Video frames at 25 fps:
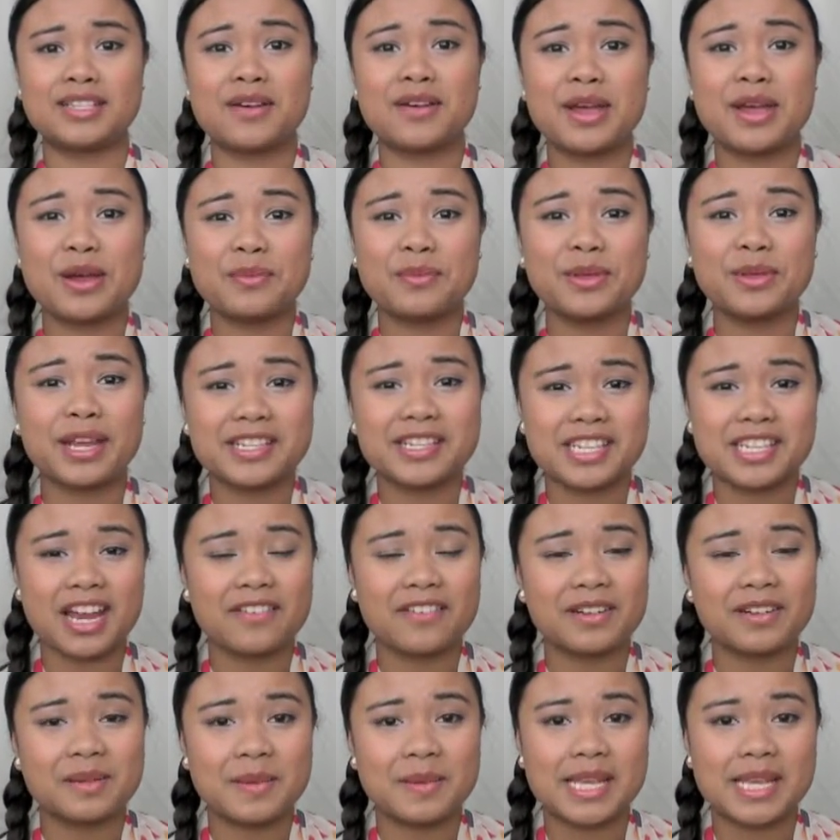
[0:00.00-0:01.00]
So I hope you guys are
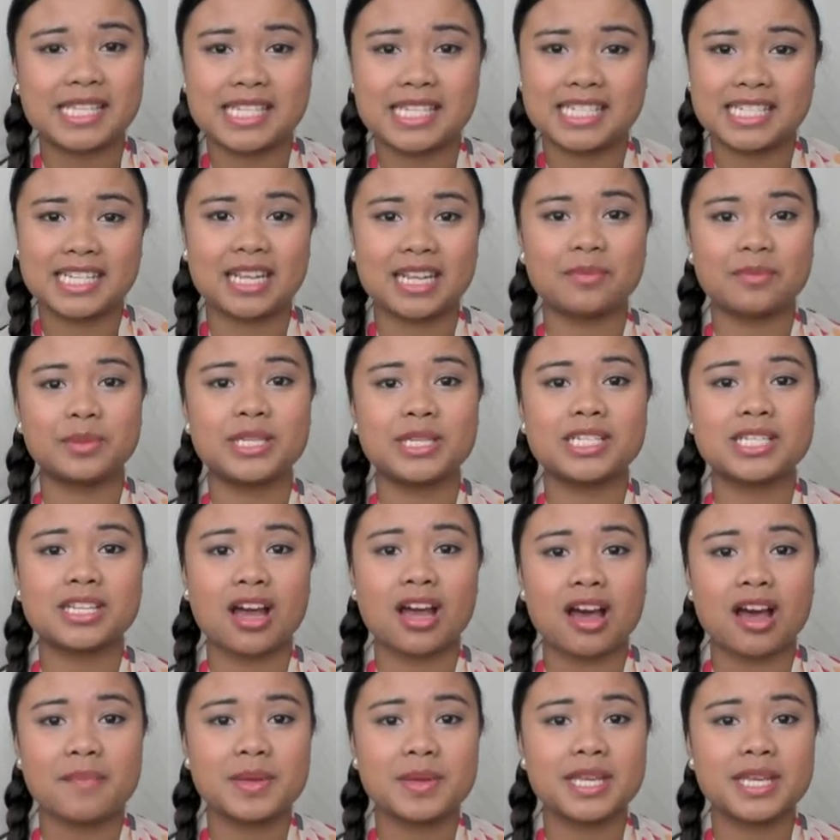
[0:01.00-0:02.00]
having an amazing day. Please
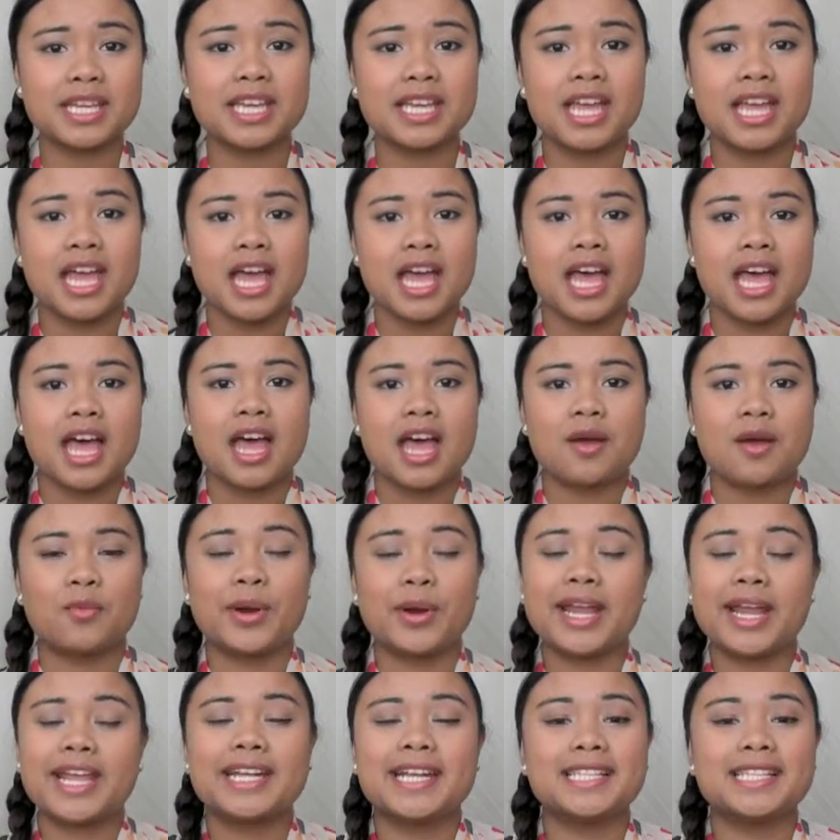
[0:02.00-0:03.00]
comment,
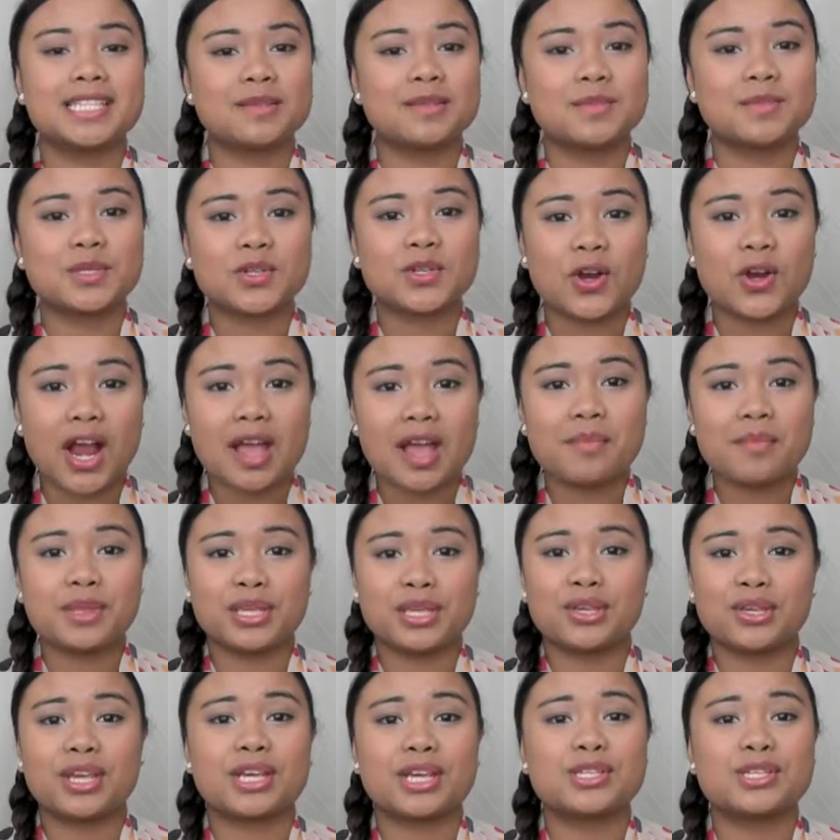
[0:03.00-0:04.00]
rate, and subscribe.
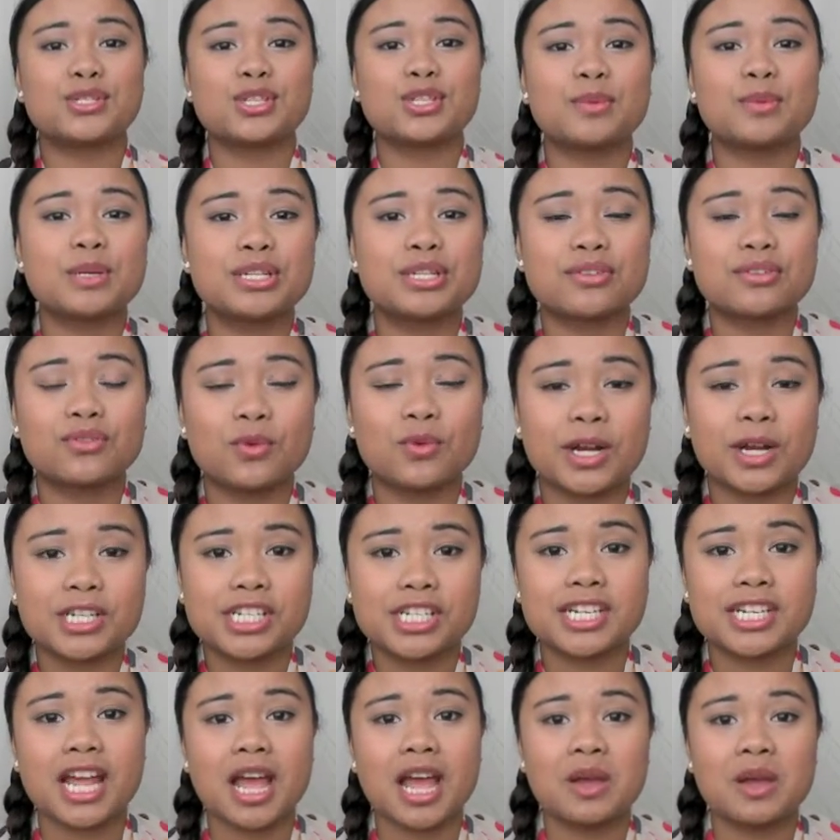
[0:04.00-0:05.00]
Thank you guys so much for
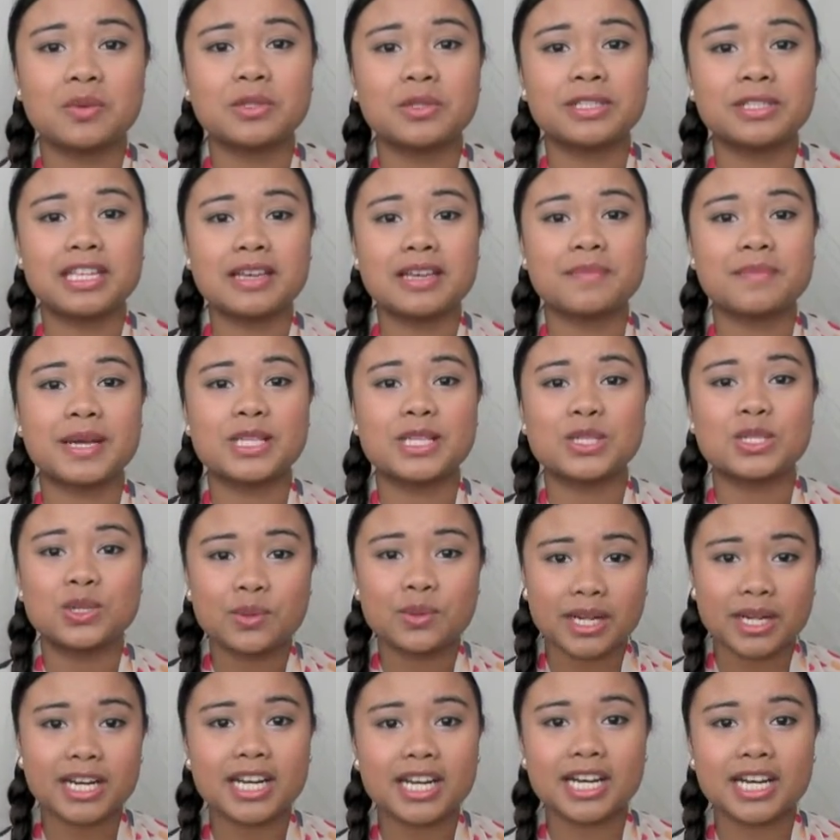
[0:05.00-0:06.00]
watching. I will link my
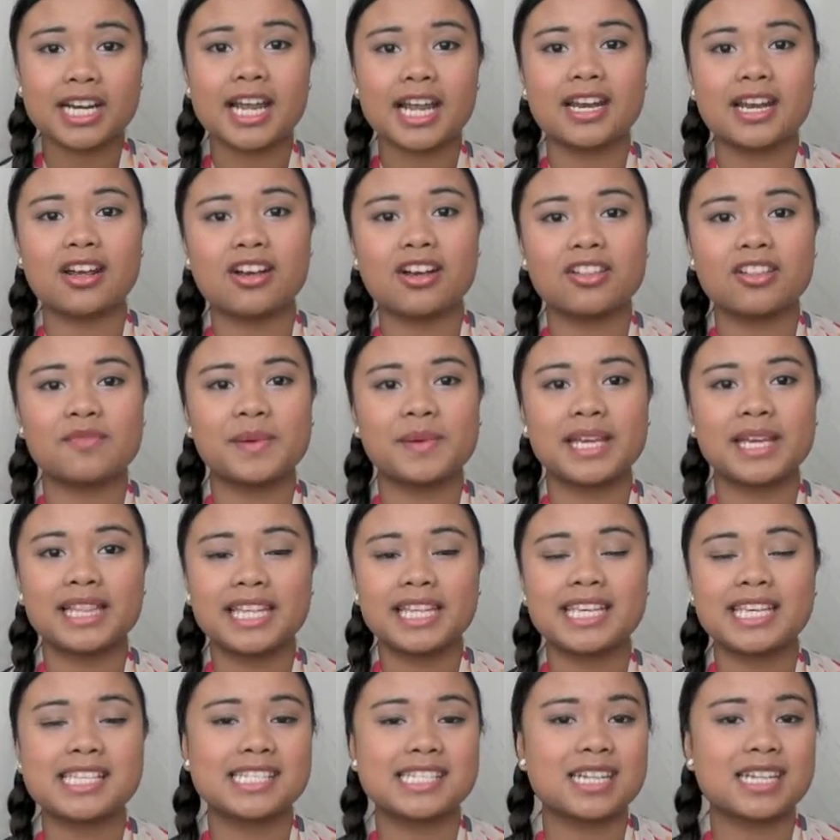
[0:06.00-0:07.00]
Twitter and all of my
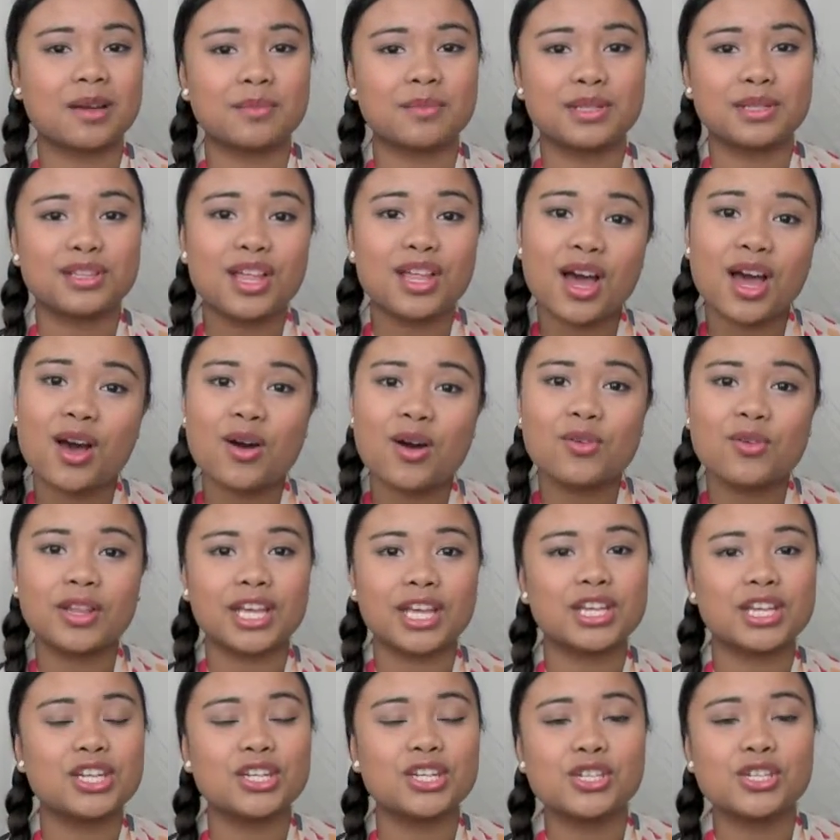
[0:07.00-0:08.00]
links down below
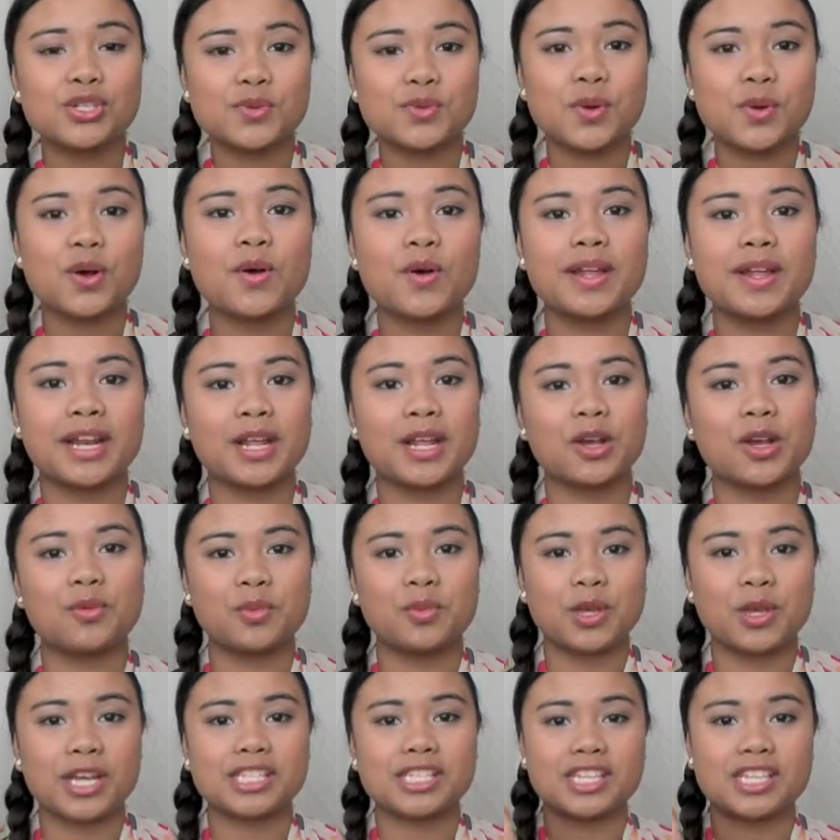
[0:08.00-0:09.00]
like usual, and I
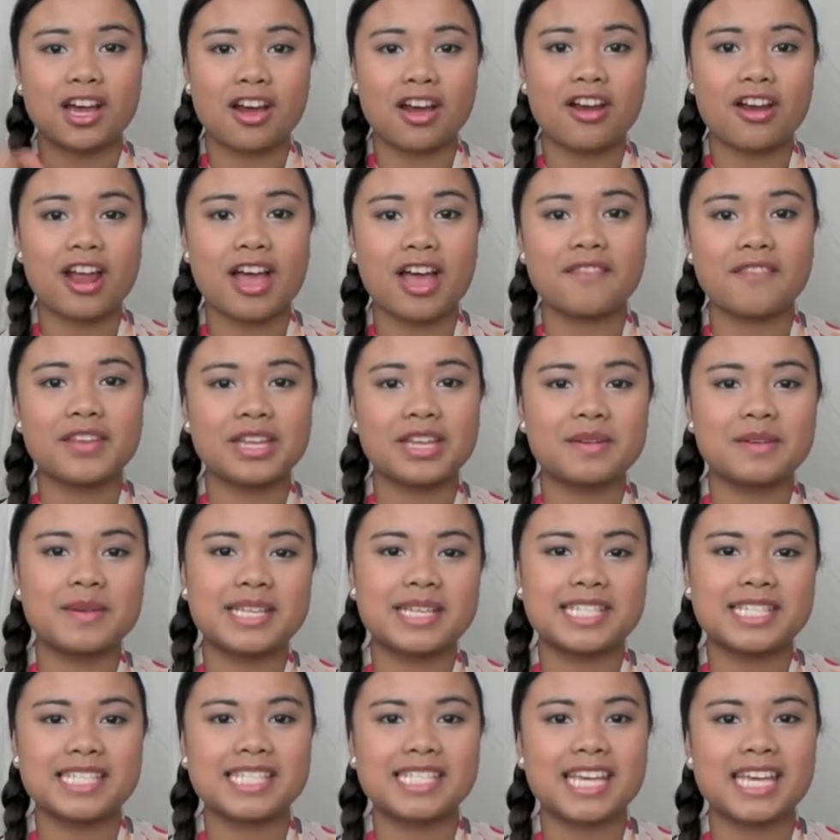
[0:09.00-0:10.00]
hope you guys are having an
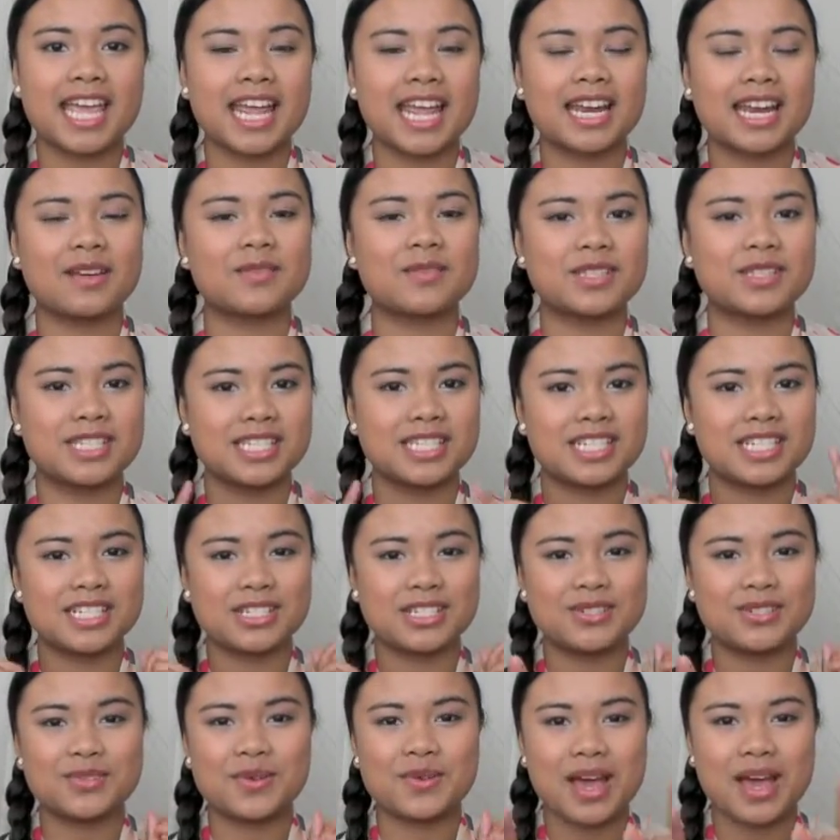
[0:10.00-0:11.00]
amazing day, and I will
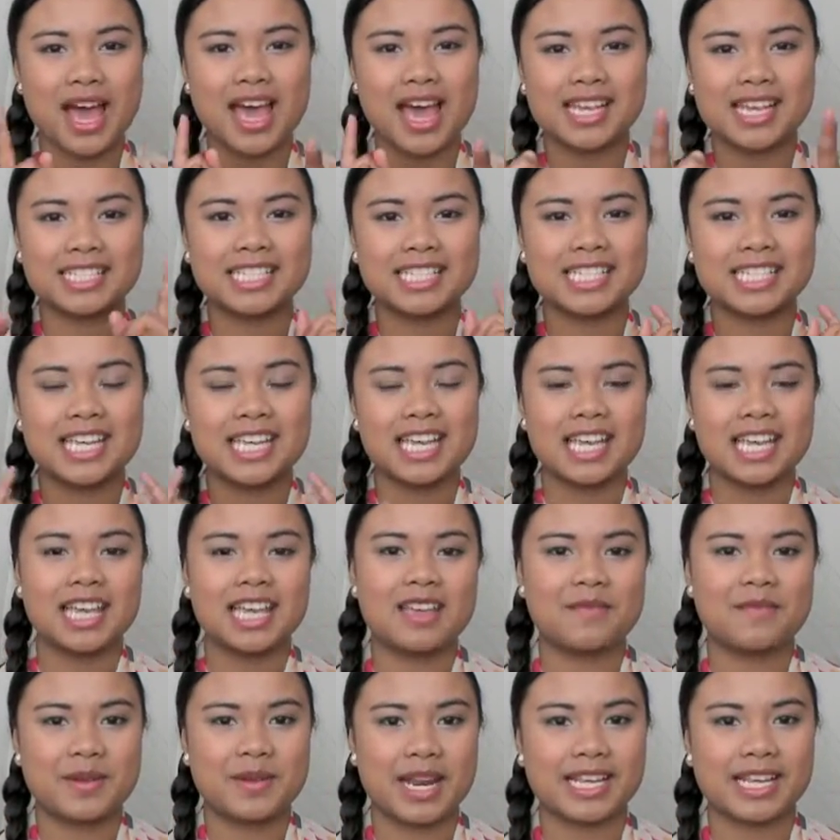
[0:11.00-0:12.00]
see you guys
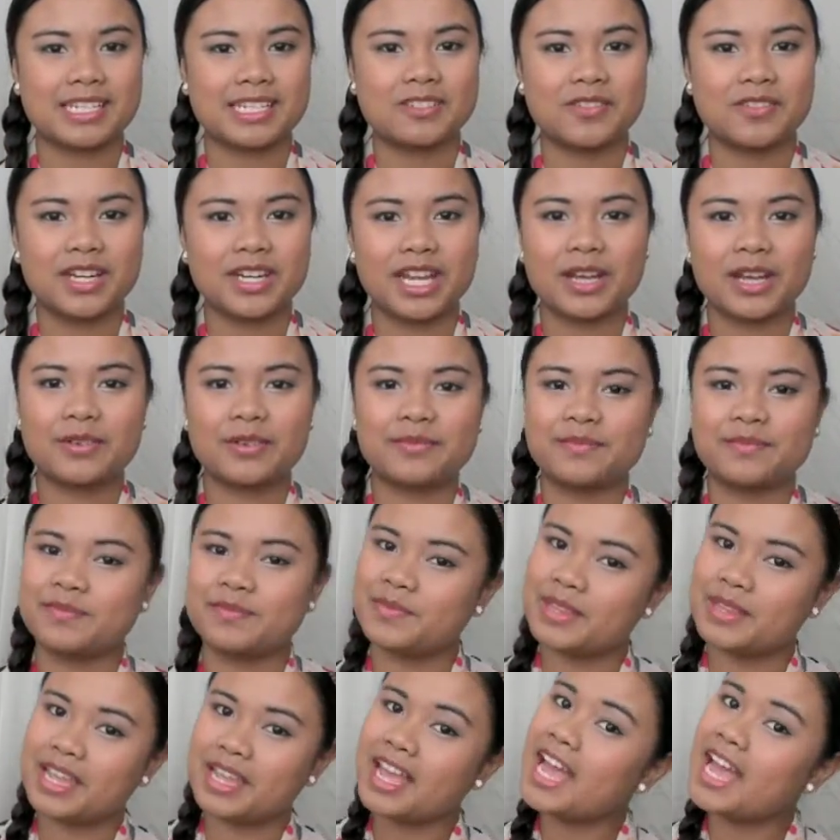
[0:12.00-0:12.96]
in my next video.